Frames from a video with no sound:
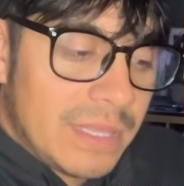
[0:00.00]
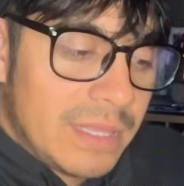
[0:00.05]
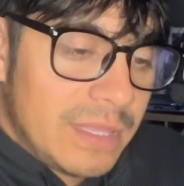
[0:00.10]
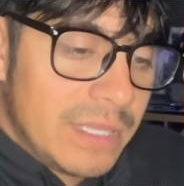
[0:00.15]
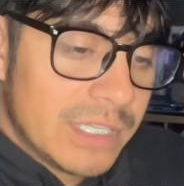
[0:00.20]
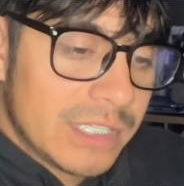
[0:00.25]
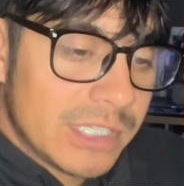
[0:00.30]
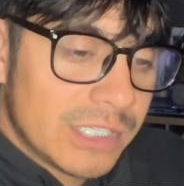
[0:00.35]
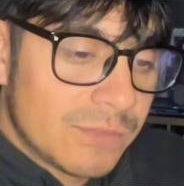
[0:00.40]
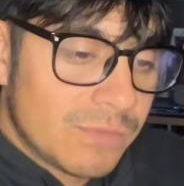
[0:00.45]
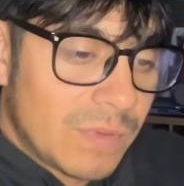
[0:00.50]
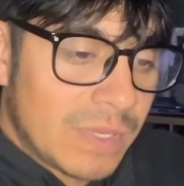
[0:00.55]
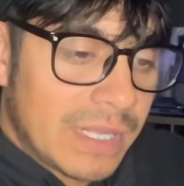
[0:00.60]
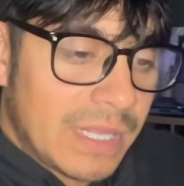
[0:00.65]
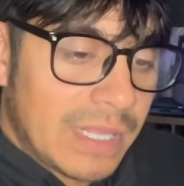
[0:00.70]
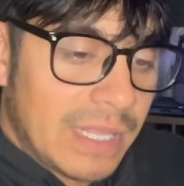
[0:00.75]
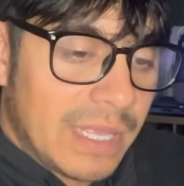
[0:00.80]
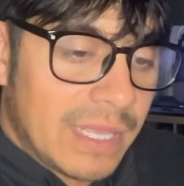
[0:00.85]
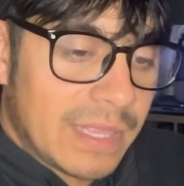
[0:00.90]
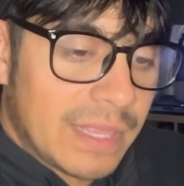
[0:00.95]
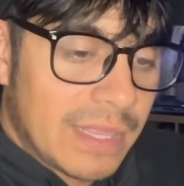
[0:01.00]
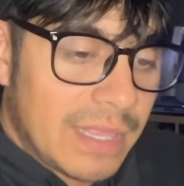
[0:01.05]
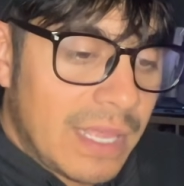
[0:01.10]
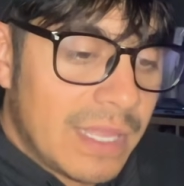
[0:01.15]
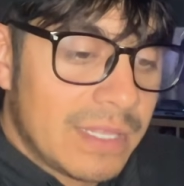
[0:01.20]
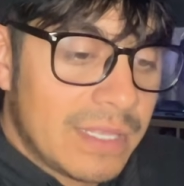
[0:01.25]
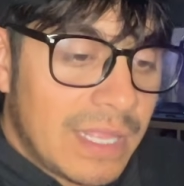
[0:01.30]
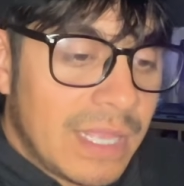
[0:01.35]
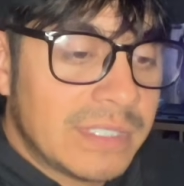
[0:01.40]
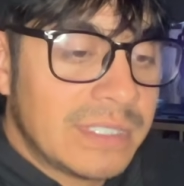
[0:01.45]
This is what like
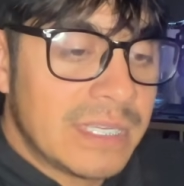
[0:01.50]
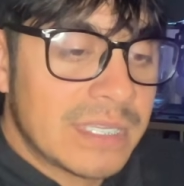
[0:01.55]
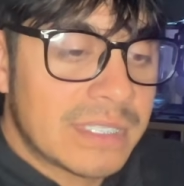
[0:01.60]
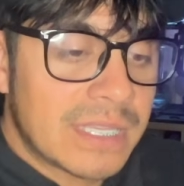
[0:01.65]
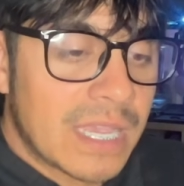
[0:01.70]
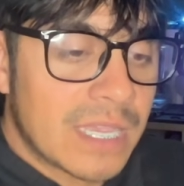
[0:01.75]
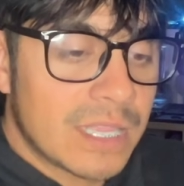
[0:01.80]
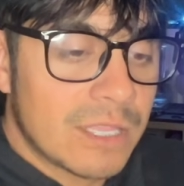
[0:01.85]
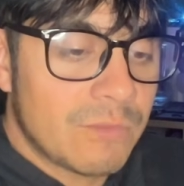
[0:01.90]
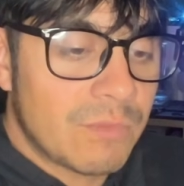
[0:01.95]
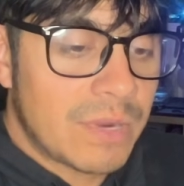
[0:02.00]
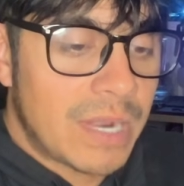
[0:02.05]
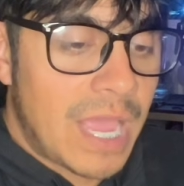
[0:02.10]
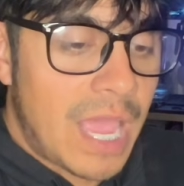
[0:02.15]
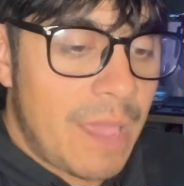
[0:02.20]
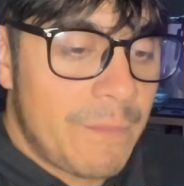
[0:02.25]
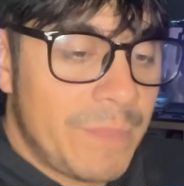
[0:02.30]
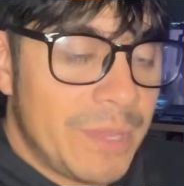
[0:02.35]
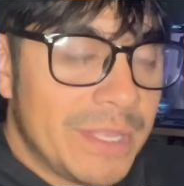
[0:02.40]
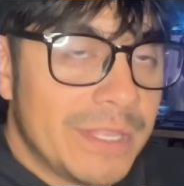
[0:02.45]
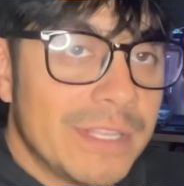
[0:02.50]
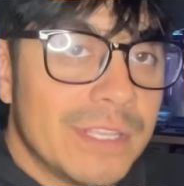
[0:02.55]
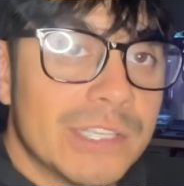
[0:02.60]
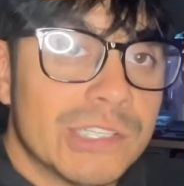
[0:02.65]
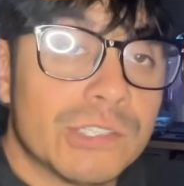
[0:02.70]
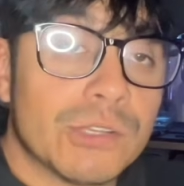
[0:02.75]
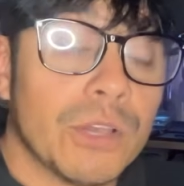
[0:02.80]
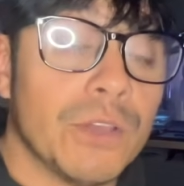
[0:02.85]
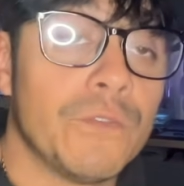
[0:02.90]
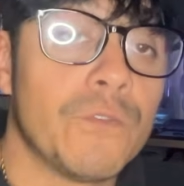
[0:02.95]
that's exactly what happened.
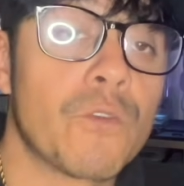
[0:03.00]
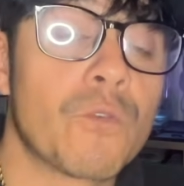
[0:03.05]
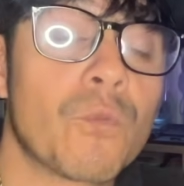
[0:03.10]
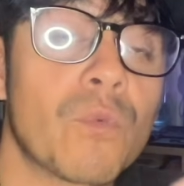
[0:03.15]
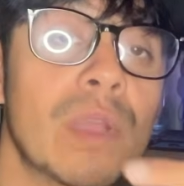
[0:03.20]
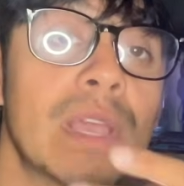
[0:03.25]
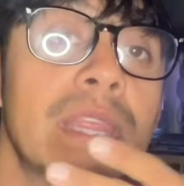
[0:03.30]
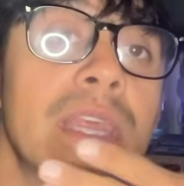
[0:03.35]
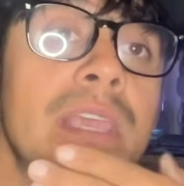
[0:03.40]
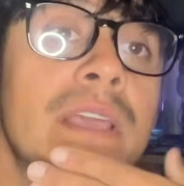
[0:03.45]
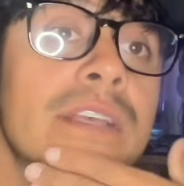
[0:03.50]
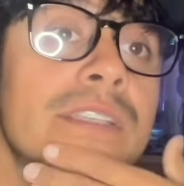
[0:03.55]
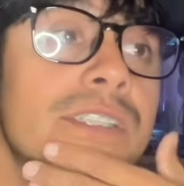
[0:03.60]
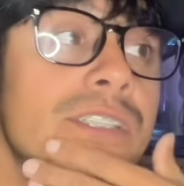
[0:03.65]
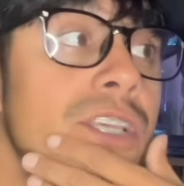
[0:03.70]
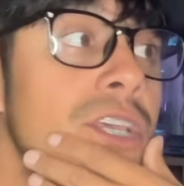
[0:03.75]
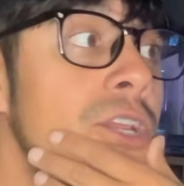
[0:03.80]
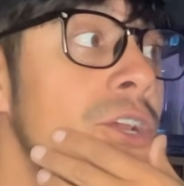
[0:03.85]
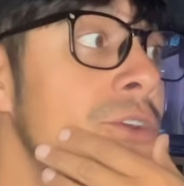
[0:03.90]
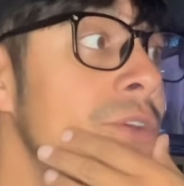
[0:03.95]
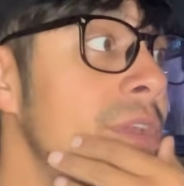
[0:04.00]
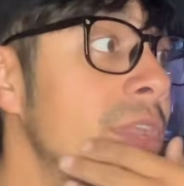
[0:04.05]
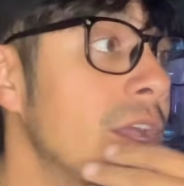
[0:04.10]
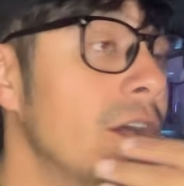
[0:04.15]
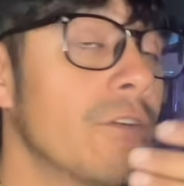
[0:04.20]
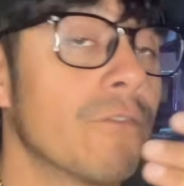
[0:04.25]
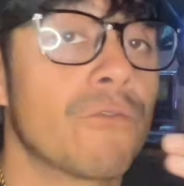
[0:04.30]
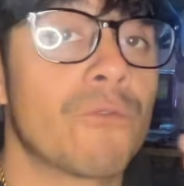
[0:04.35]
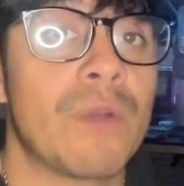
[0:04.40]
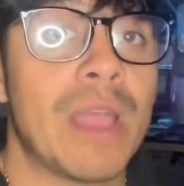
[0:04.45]
So if you're really considering
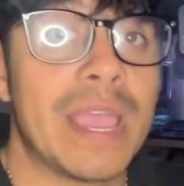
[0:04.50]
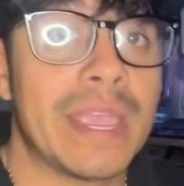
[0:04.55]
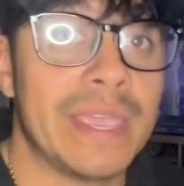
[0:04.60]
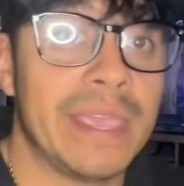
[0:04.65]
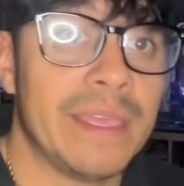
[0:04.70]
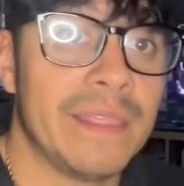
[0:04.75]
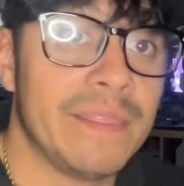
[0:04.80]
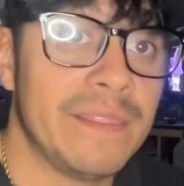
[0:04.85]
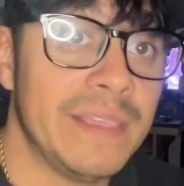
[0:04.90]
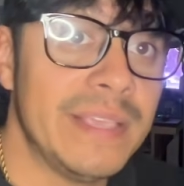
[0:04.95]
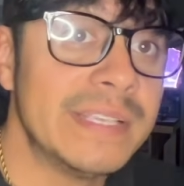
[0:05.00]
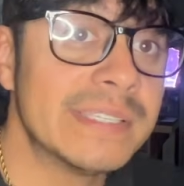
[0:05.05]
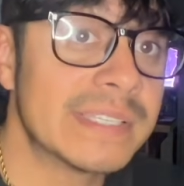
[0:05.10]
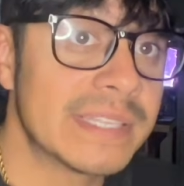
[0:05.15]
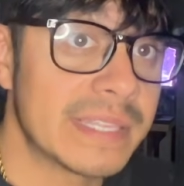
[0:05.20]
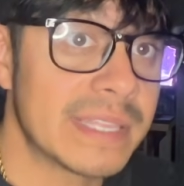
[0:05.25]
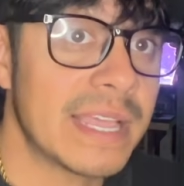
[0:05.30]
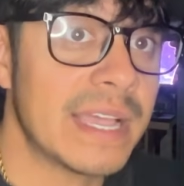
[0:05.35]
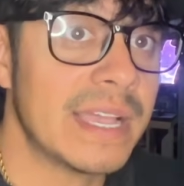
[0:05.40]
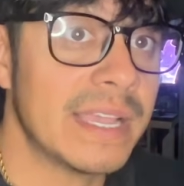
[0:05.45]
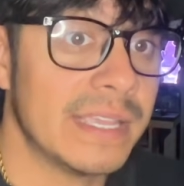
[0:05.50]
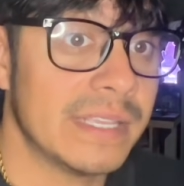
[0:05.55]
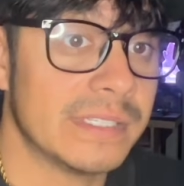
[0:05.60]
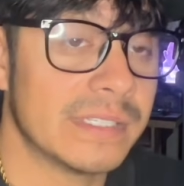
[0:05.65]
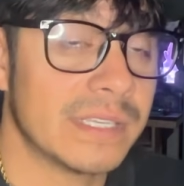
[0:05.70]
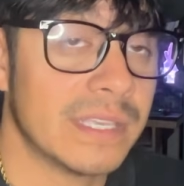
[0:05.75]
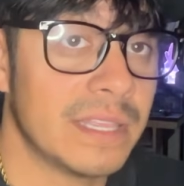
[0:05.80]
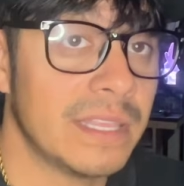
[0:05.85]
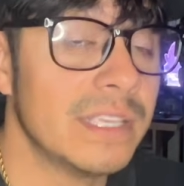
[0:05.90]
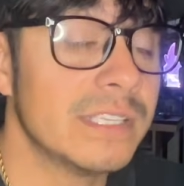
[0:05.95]
of cracking these
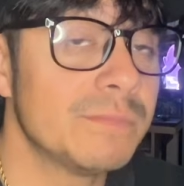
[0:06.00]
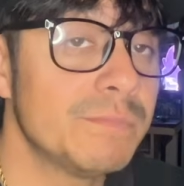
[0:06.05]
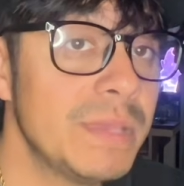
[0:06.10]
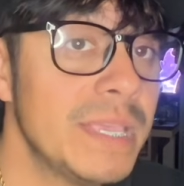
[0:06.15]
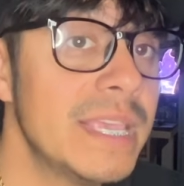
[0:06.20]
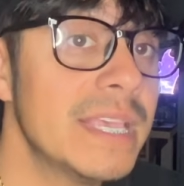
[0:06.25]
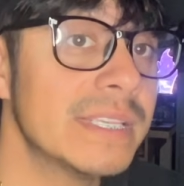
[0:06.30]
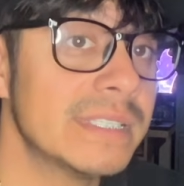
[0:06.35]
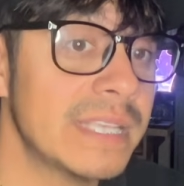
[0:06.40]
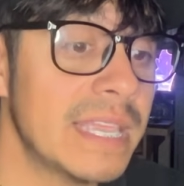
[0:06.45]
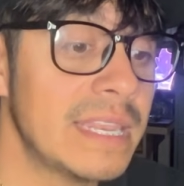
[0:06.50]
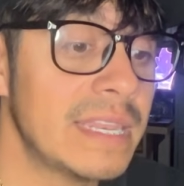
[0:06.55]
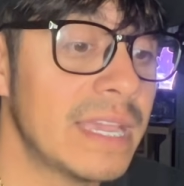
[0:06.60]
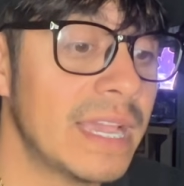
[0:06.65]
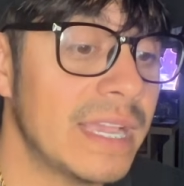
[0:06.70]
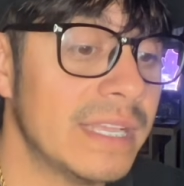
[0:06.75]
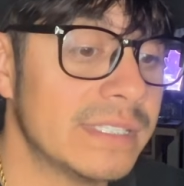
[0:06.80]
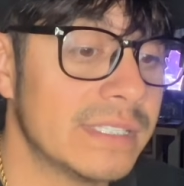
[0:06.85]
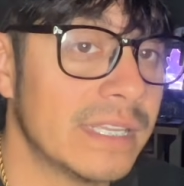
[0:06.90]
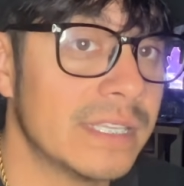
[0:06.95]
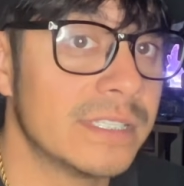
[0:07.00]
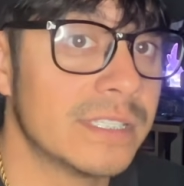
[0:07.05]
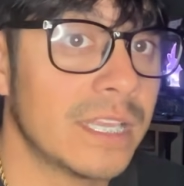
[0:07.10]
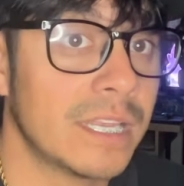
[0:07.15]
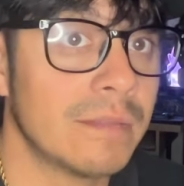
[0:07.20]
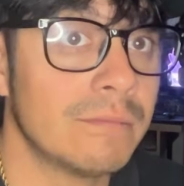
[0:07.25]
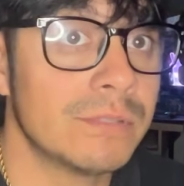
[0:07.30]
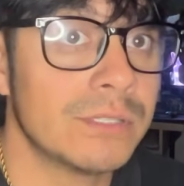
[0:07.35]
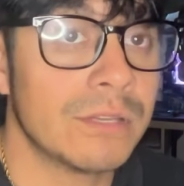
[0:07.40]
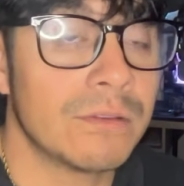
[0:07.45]
nines, these PSA nines, and send
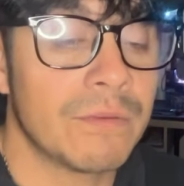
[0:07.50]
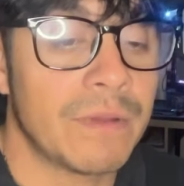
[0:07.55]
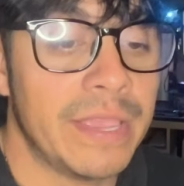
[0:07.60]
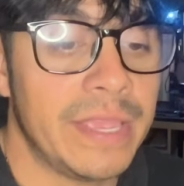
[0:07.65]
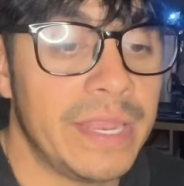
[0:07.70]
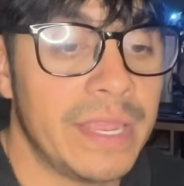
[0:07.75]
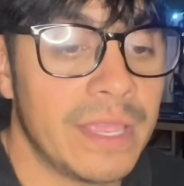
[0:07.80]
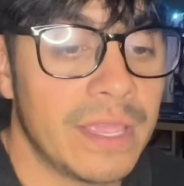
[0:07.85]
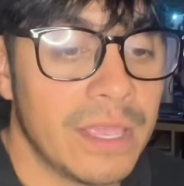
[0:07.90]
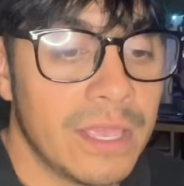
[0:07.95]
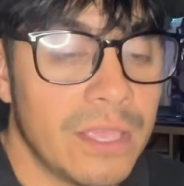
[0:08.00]
them to grading,